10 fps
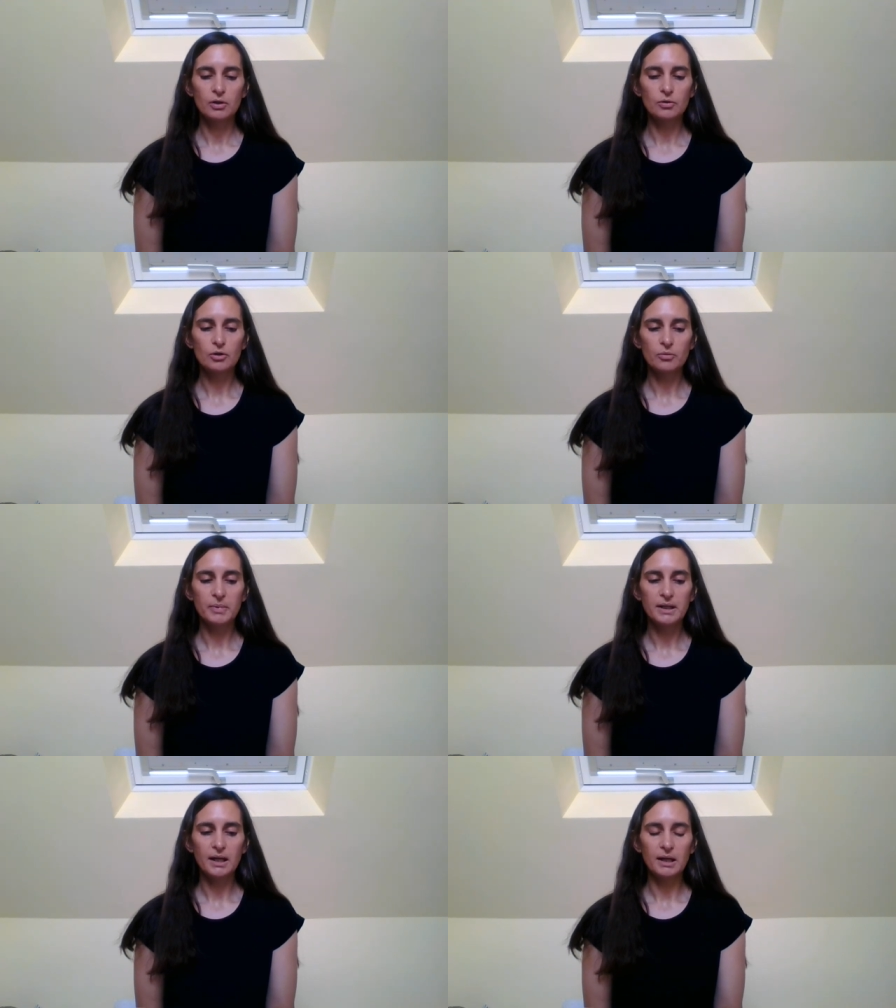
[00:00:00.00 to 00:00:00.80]
You told
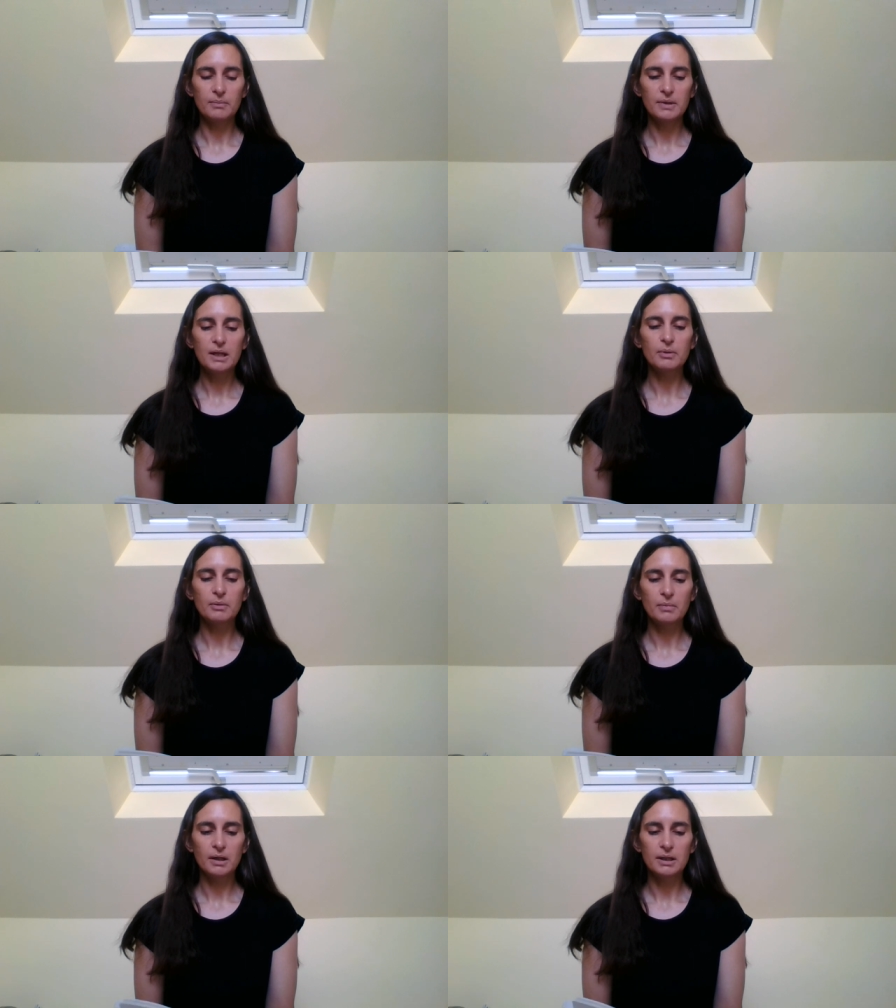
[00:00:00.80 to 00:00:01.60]
me name.
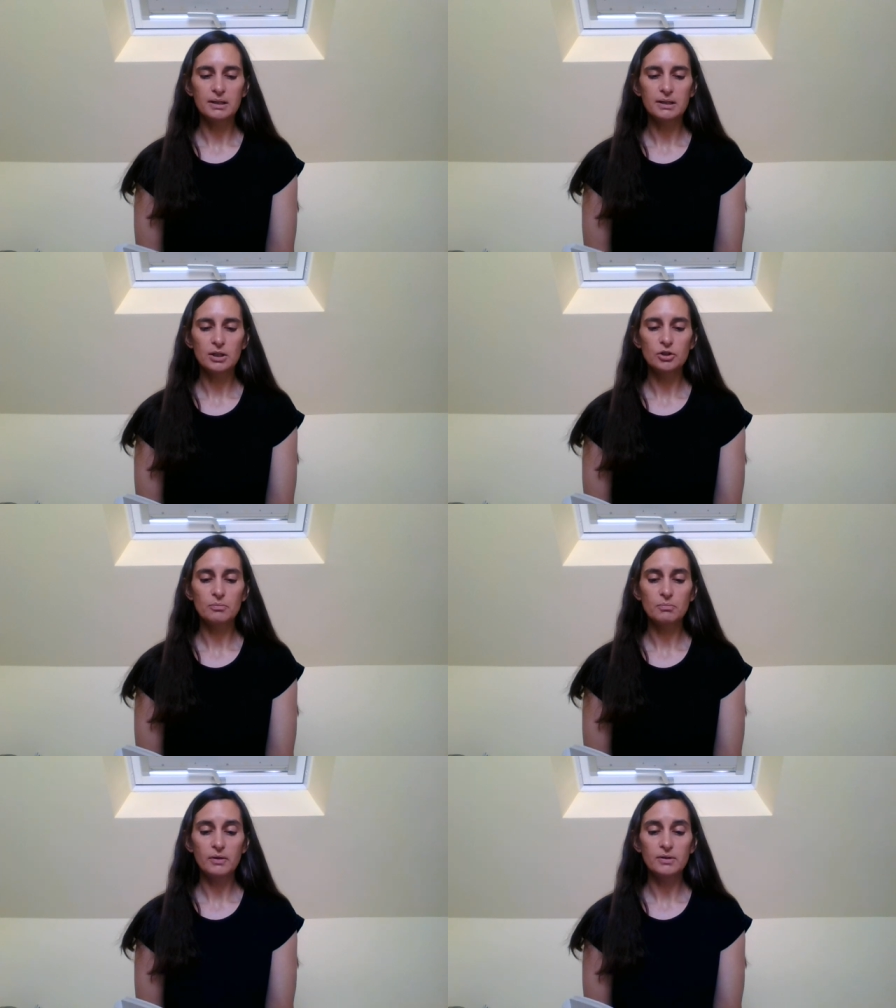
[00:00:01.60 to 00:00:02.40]
Gibbon monkeys. They
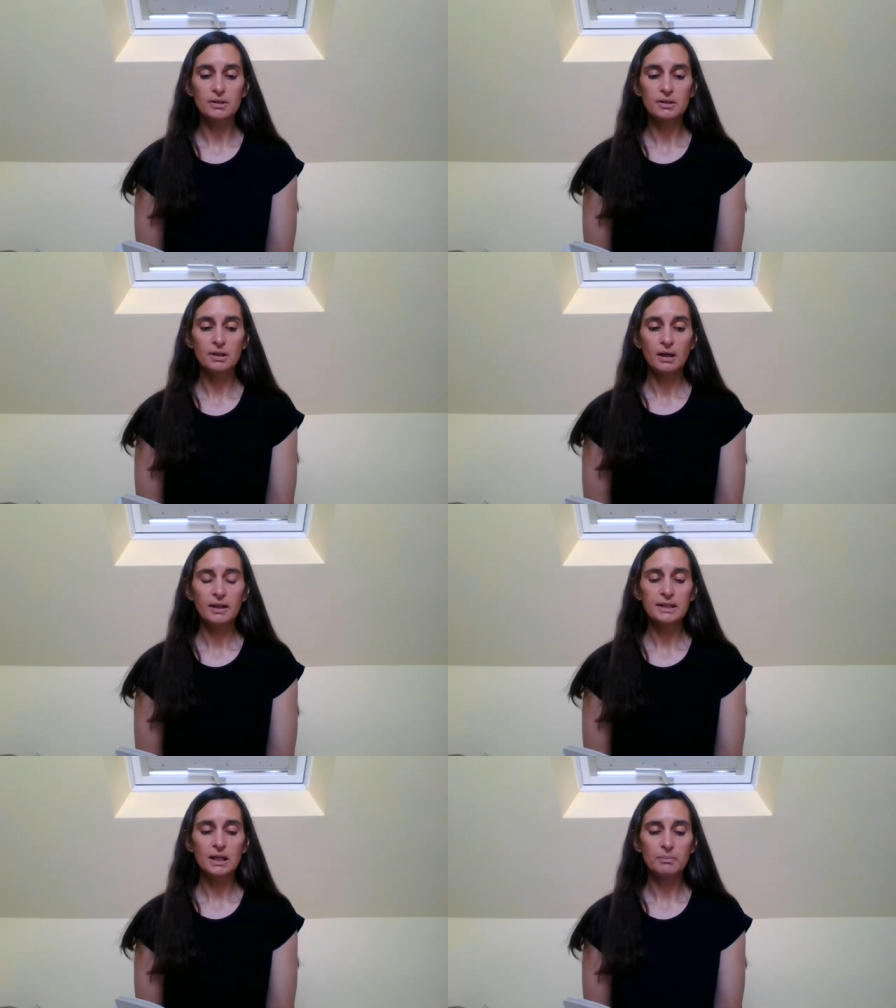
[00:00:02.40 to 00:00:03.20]
shoot mothers.
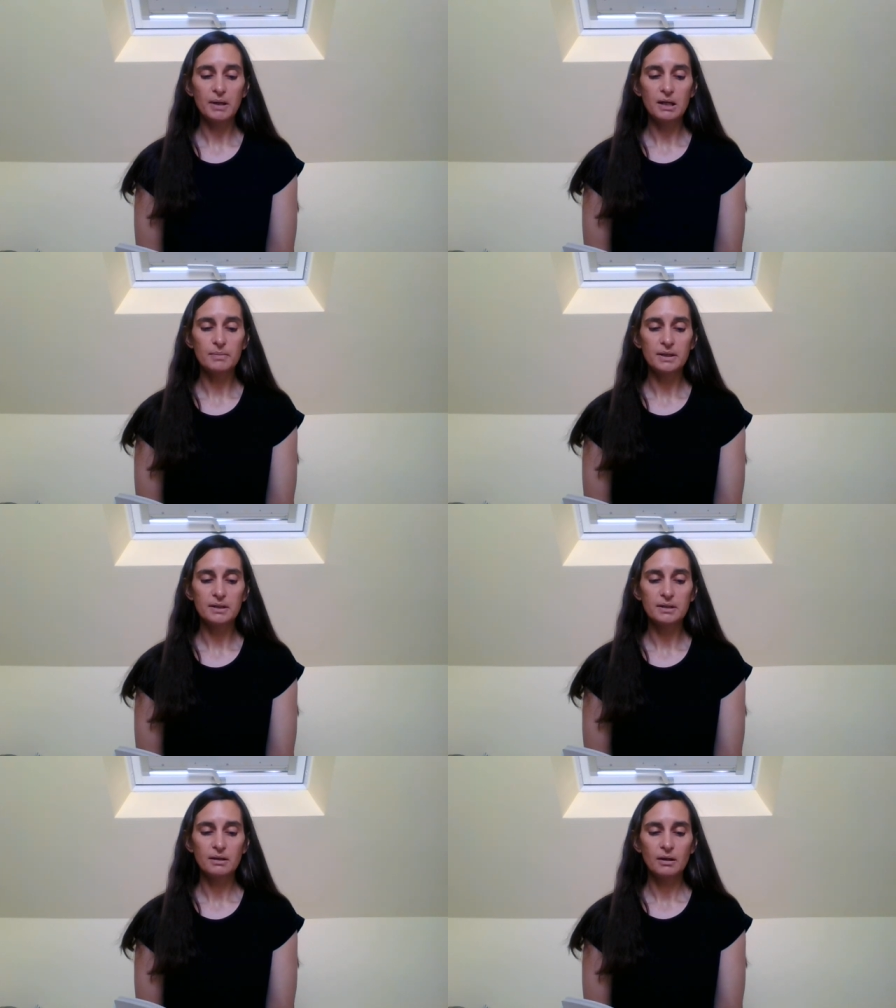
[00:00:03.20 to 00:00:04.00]
They take
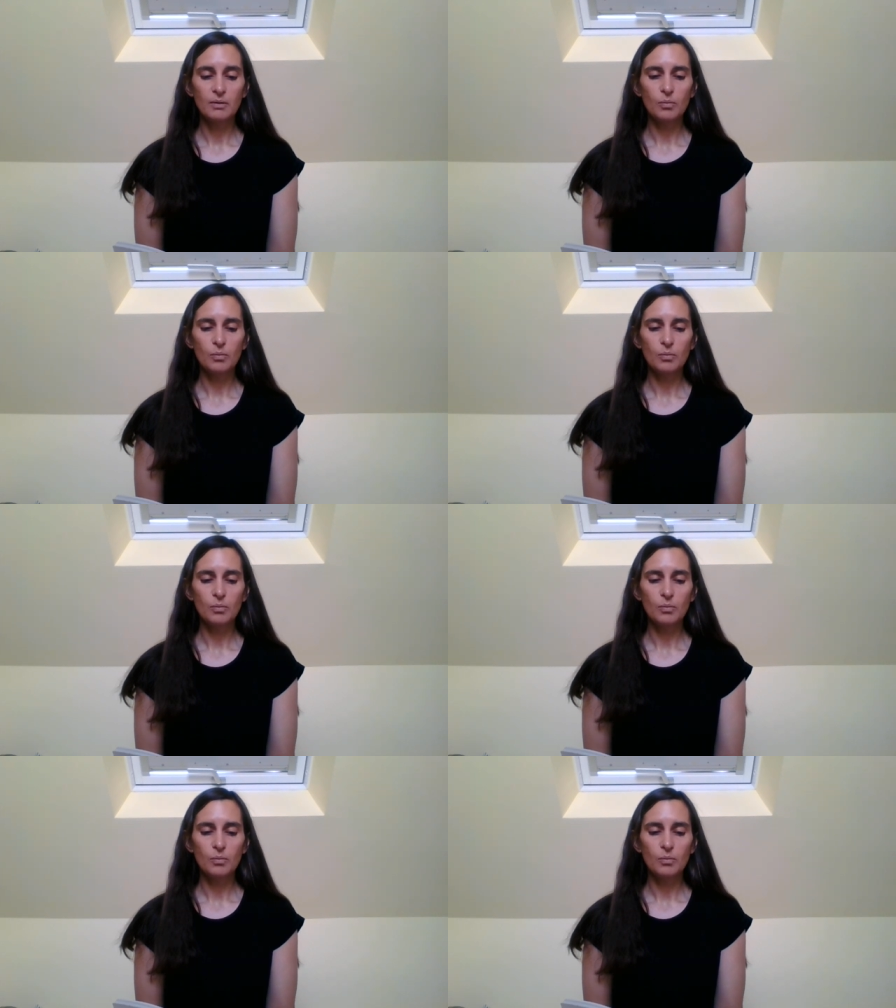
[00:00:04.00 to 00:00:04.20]
babies.